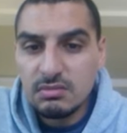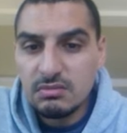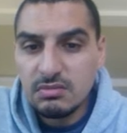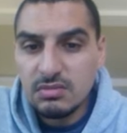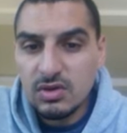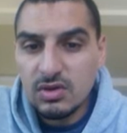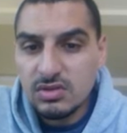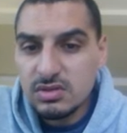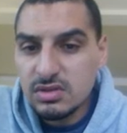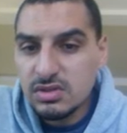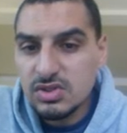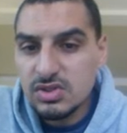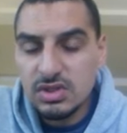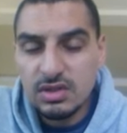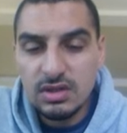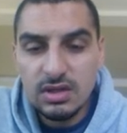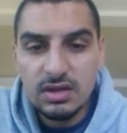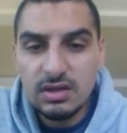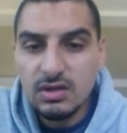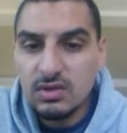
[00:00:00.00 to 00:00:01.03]
oxygen,
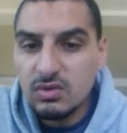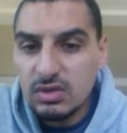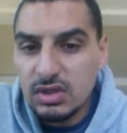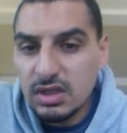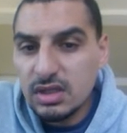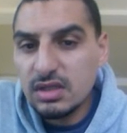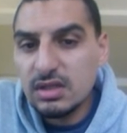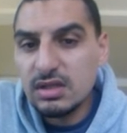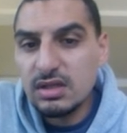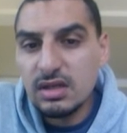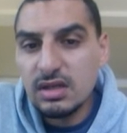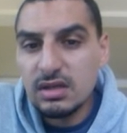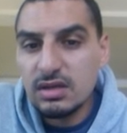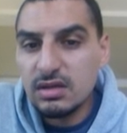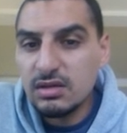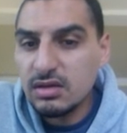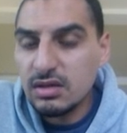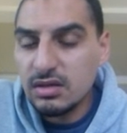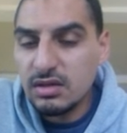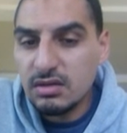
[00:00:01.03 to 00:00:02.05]
like chlorine, like
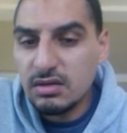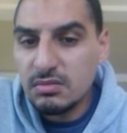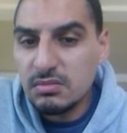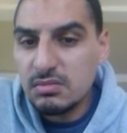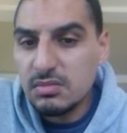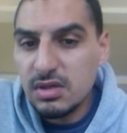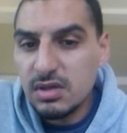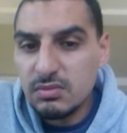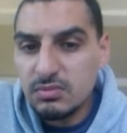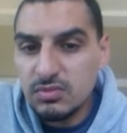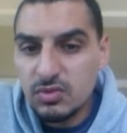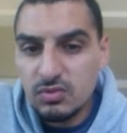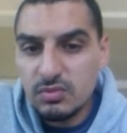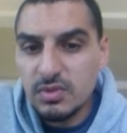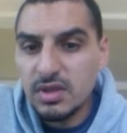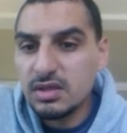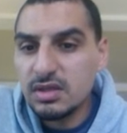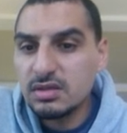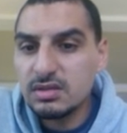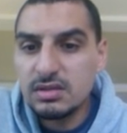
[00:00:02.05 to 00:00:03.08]

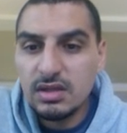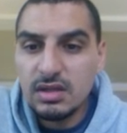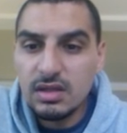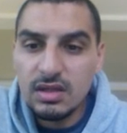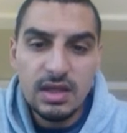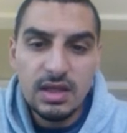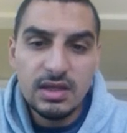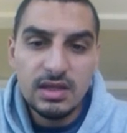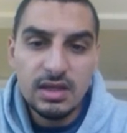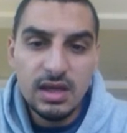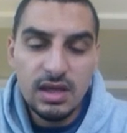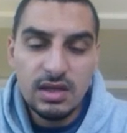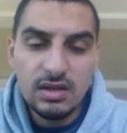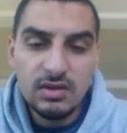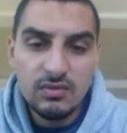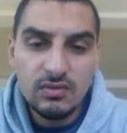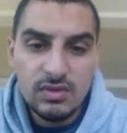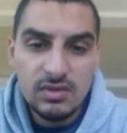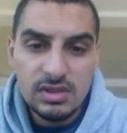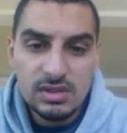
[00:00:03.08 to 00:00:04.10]
bromine, any
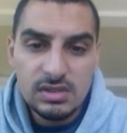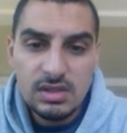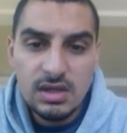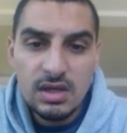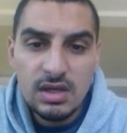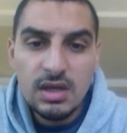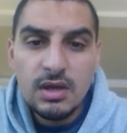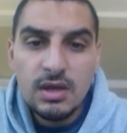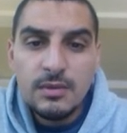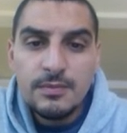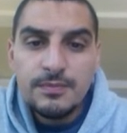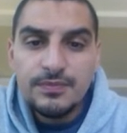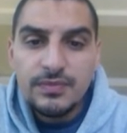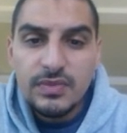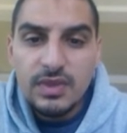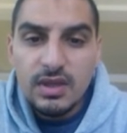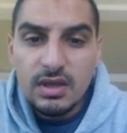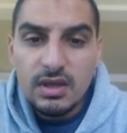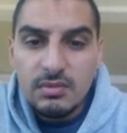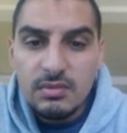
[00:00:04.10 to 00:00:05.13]
of these.
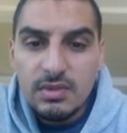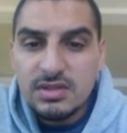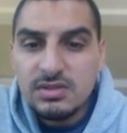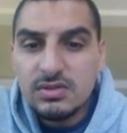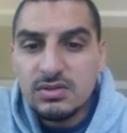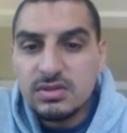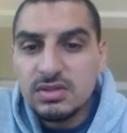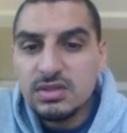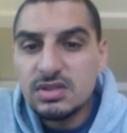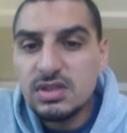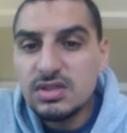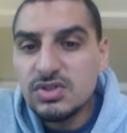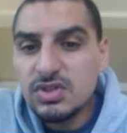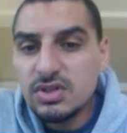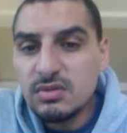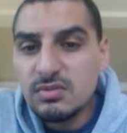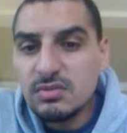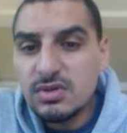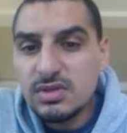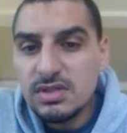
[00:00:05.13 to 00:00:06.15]
Its oxidation
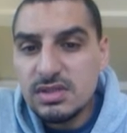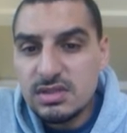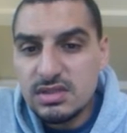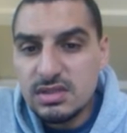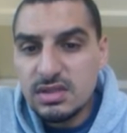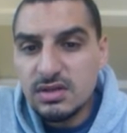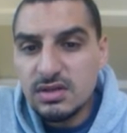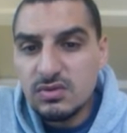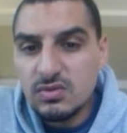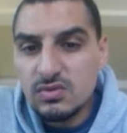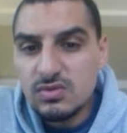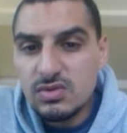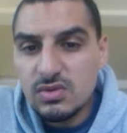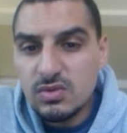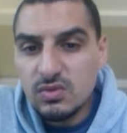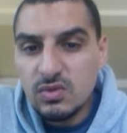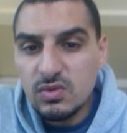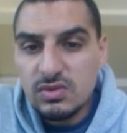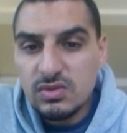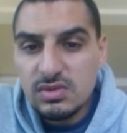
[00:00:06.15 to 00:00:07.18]
number is 0, so
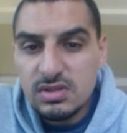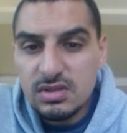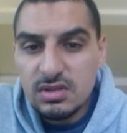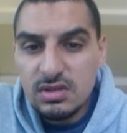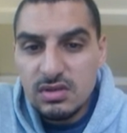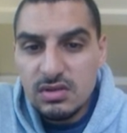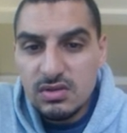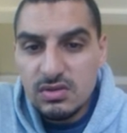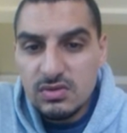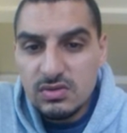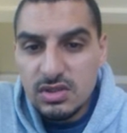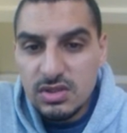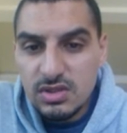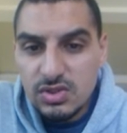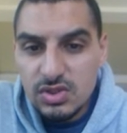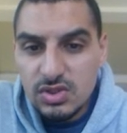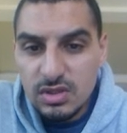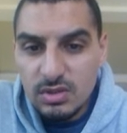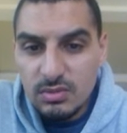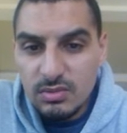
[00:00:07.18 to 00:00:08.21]
we consider the
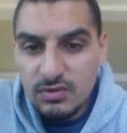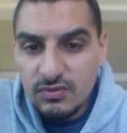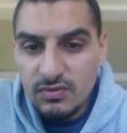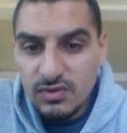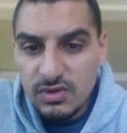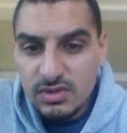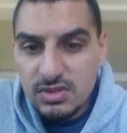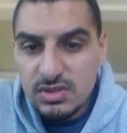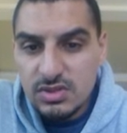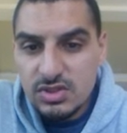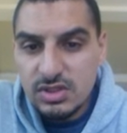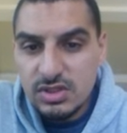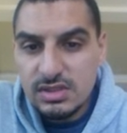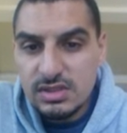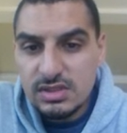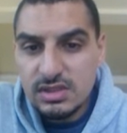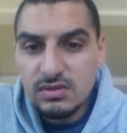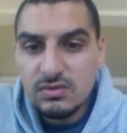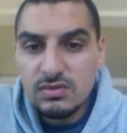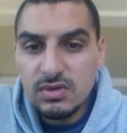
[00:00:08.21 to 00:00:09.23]
oxidation number of oxygen
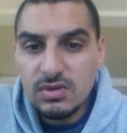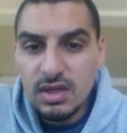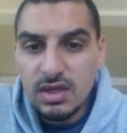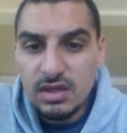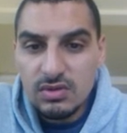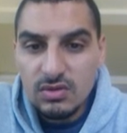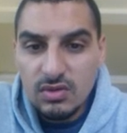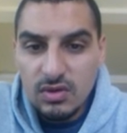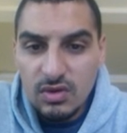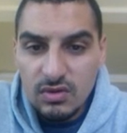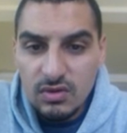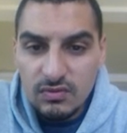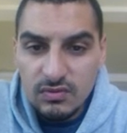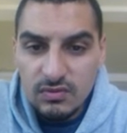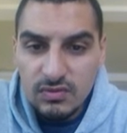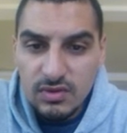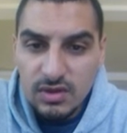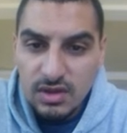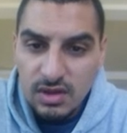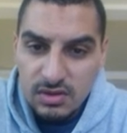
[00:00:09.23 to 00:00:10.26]
0 and of
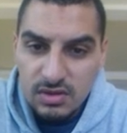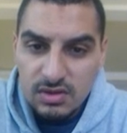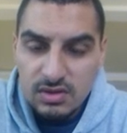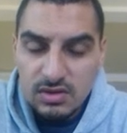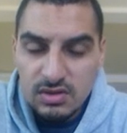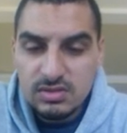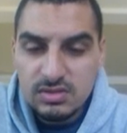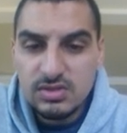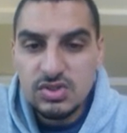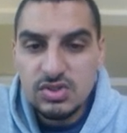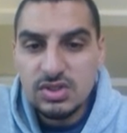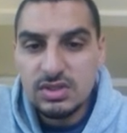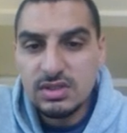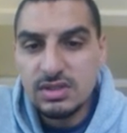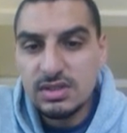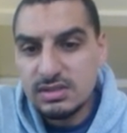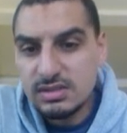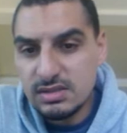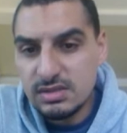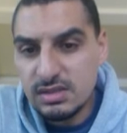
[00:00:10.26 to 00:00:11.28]
the other oxygen
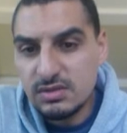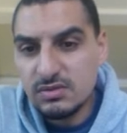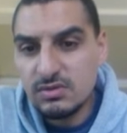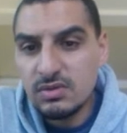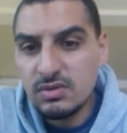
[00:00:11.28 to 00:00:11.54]
is 0.